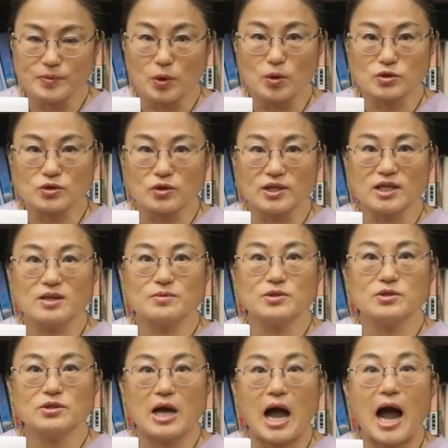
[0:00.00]
also
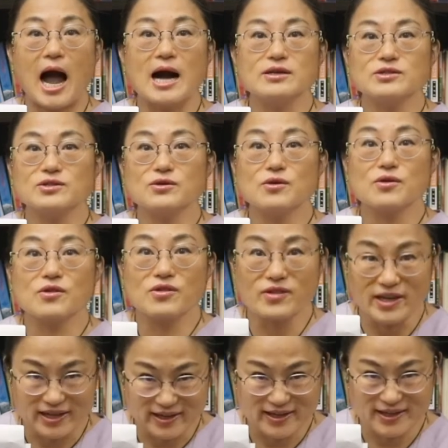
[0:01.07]
even how you
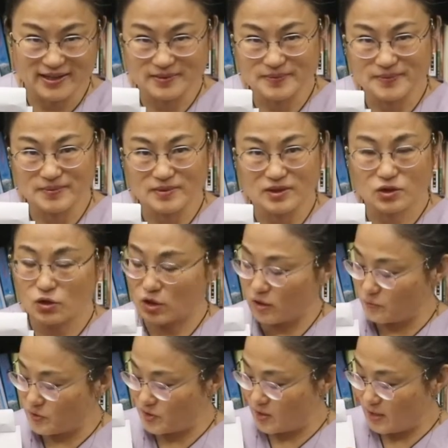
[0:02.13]
think,
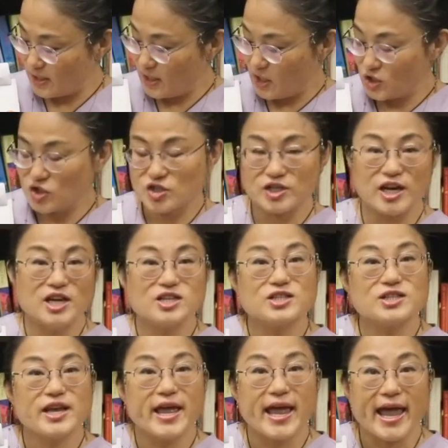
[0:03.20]
gonna be change
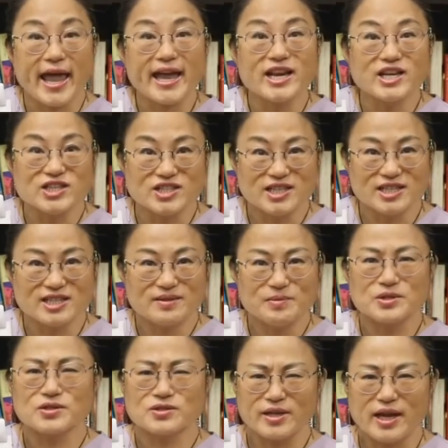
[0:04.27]
energy,
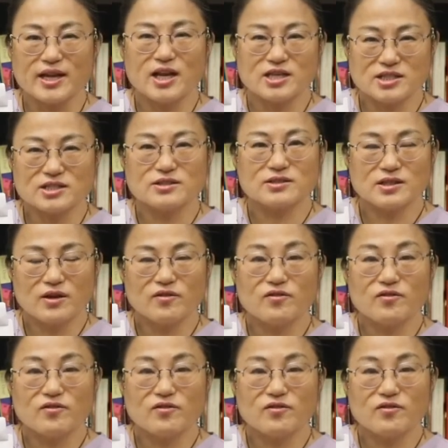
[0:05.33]
because energy is